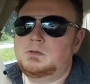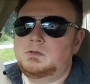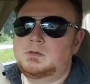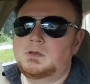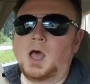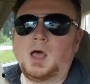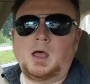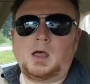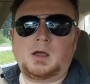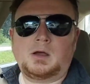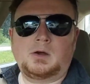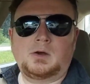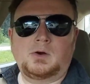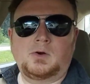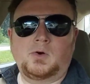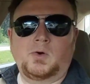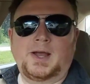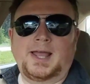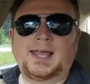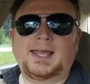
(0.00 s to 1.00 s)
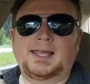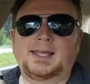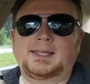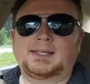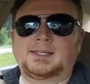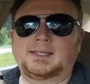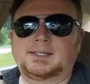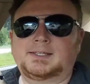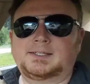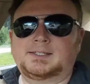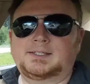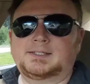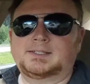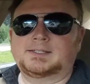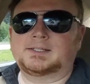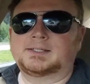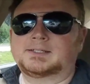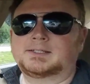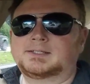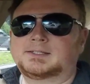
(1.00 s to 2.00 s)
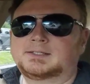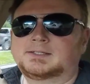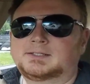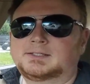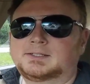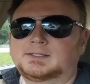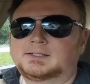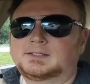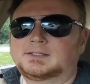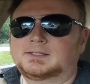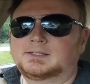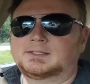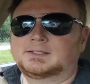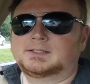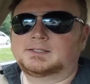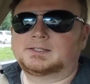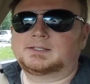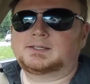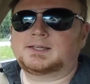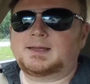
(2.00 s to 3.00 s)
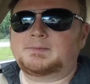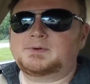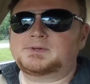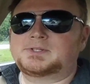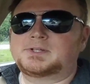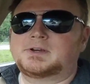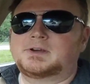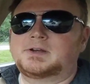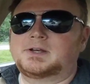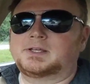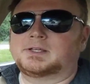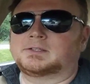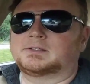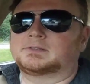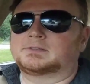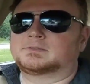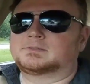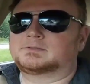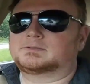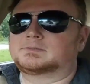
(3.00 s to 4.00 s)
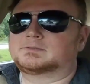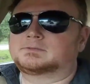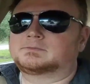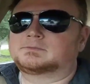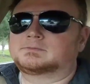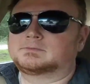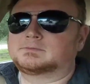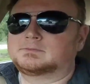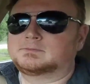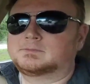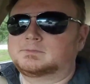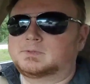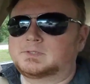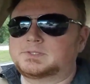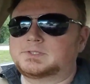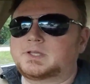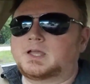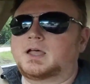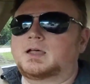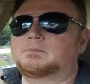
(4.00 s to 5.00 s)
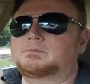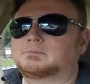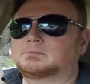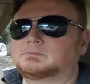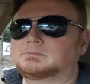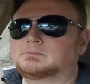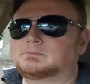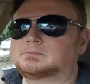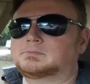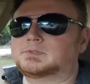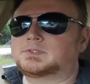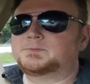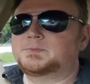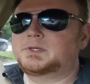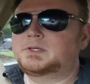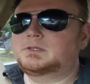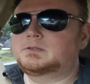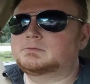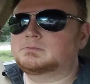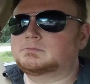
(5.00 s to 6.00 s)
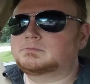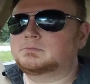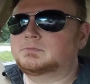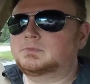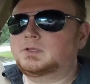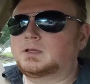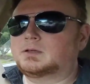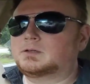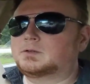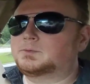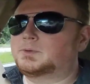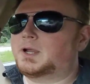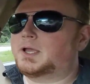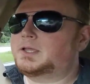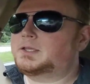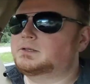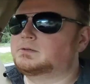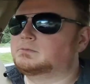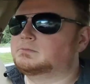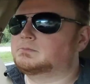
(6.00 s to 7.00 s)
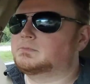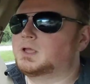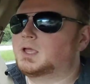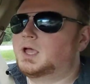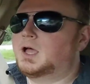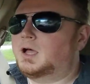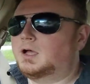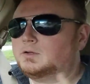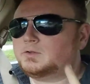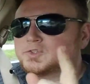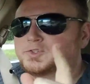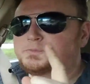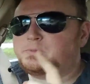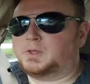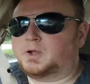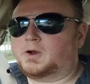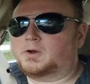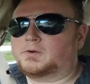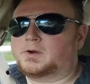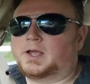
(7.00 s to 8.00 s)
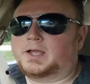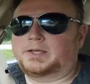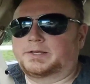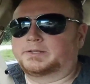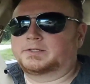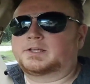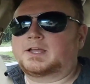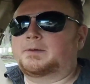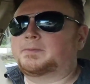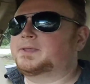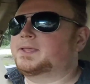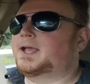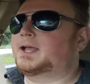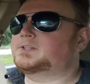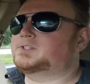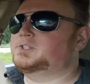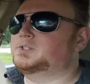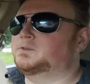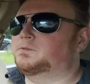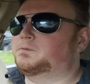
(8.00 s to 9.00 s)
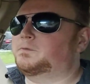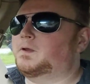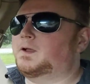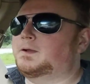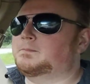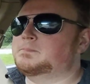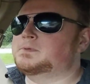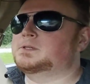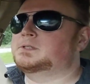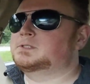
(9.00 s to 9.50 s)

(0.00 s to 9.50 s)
Oh, hey! Cab returning. What's up? It's me, Uncle Ryan. Uncle Splorin Ryan, coming at you from